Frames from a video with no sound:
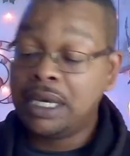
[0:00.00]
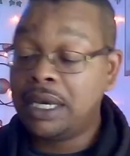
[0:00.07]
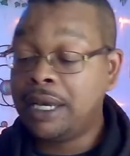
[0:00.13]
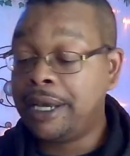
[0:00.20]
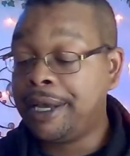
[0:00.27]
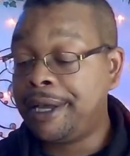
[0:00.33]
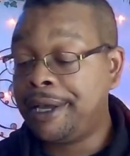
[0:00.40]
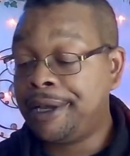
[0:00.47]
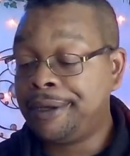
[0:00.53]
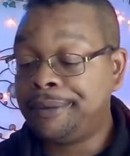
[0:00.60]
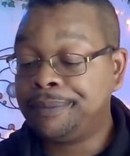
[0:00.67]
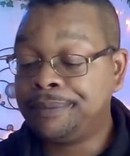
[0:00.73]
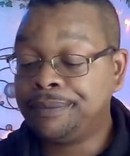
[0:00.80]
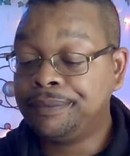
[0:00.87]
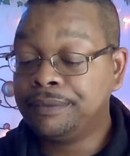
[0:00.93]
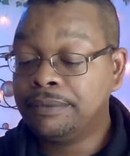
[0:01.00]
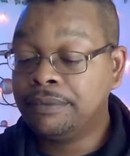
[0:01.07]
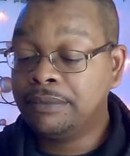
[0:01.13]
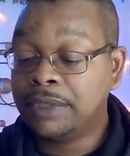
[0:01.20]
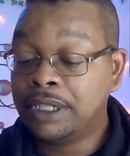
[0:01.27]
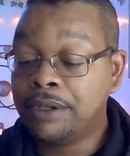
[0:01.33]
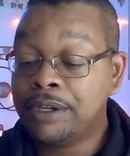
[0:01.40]
Um,
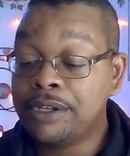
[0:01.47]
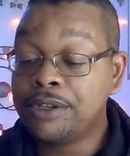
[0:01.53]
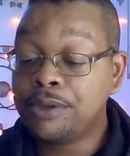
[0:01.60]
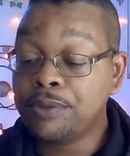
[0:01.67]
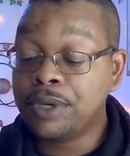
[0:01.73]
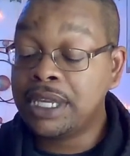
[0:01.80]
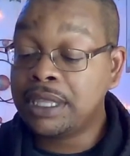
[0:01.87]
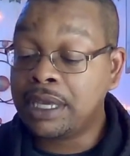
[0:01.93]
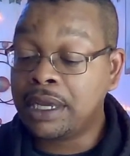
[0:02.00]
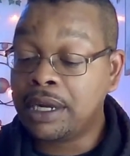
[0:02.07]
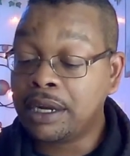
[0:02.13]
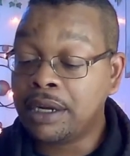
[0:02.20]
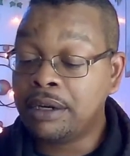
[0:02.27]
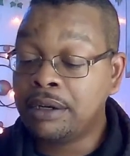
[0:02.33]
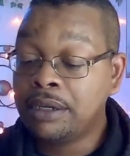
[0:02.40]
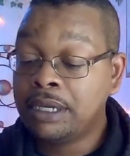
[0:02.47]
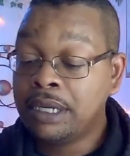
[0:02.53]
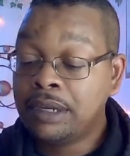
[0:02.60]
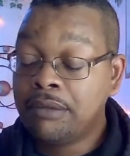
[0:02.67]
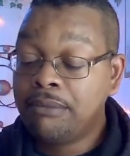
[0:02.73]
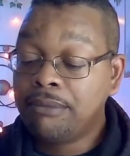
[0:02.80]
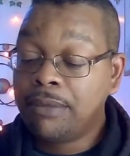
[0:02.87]
there is three there,
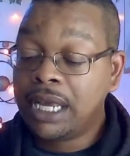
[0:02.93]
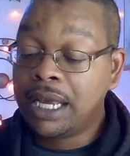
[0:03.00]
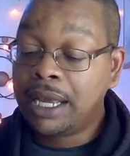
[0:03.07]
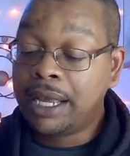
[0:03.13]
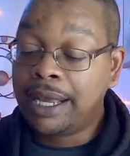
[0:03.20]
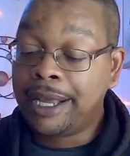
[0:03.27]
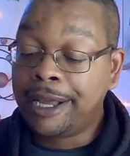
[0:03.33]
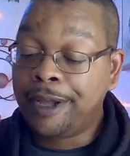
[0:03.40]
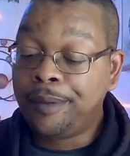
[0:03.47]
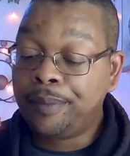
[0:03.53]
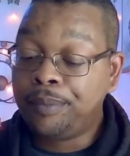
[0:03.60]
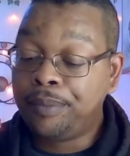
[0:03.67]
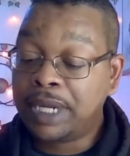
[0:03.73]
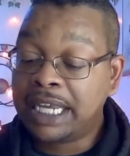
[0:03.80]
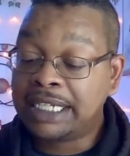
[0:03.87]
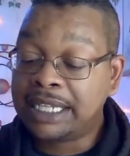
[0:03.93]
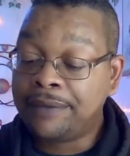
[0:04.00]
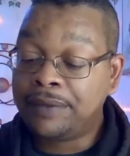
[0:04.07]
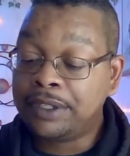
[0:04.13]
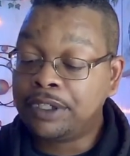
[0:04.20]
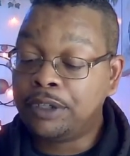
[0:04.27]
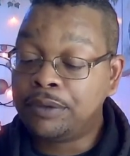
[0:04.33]
but I
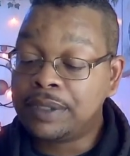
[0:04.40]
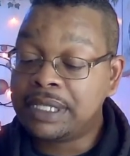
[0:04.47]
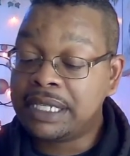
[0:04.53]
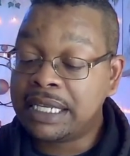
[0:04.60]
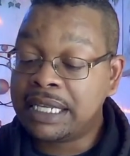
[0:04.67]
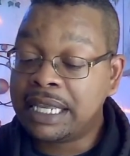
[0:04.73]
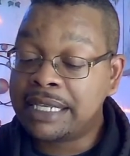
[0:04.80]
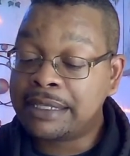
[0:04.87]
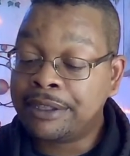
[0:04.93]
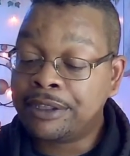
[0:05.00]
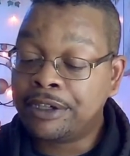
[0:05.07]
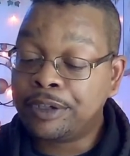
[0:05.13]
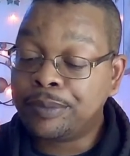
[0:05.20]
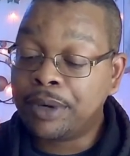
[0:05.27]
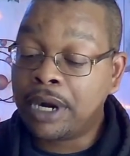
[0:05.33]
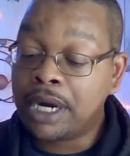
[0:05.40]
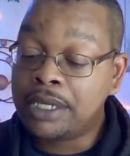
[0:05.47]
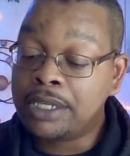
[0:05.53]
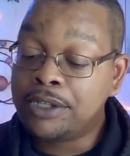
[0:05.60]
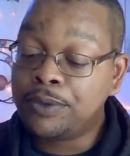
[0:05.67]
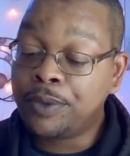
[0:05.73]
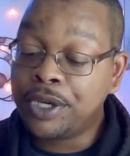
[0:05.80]
definitely don't see it as a third party
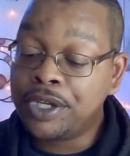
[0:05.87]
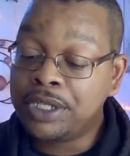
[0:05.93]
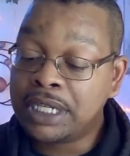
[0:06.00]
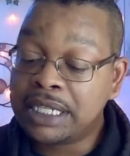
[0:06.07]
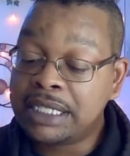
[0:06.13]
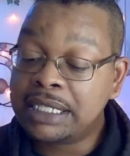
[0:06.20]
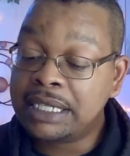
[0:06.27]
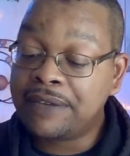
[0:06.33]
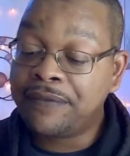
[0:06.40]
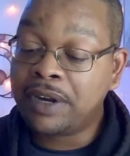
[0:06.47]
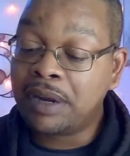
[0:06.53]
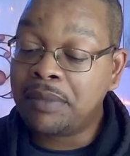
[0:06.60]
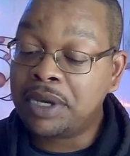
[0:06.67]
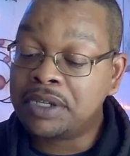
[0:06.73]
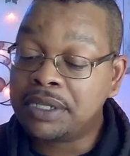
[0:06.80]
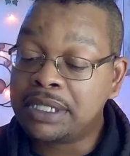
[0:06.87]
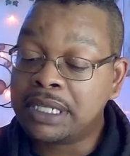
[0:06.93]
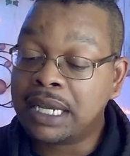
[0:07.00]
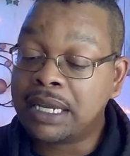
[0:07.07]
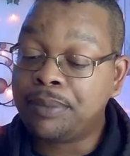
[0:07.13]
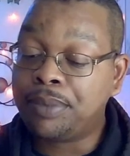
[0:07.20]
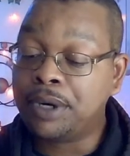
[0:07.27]
situation. I see it very much as
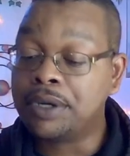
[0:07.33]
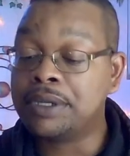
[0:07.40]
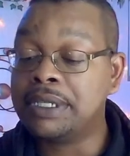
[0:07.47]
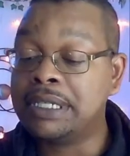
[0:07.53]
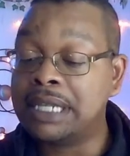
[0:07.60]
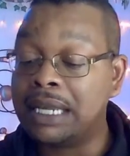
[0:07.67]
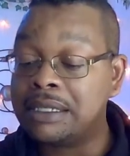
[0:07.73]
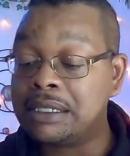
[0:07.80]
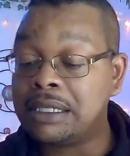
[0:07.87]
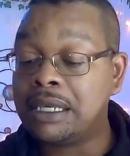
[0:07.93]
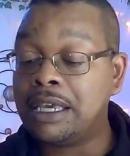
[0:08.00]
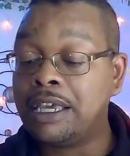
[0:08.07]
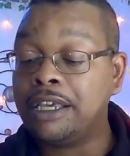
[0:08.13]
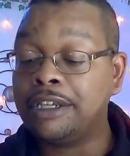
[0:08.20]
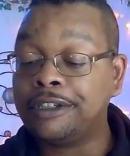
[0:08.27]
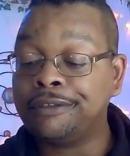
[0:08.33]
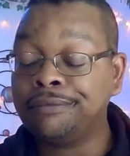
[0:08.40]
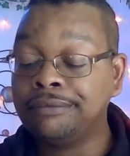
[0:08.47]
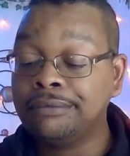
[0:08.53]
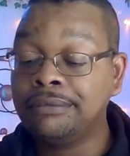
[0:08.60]
like a person that's like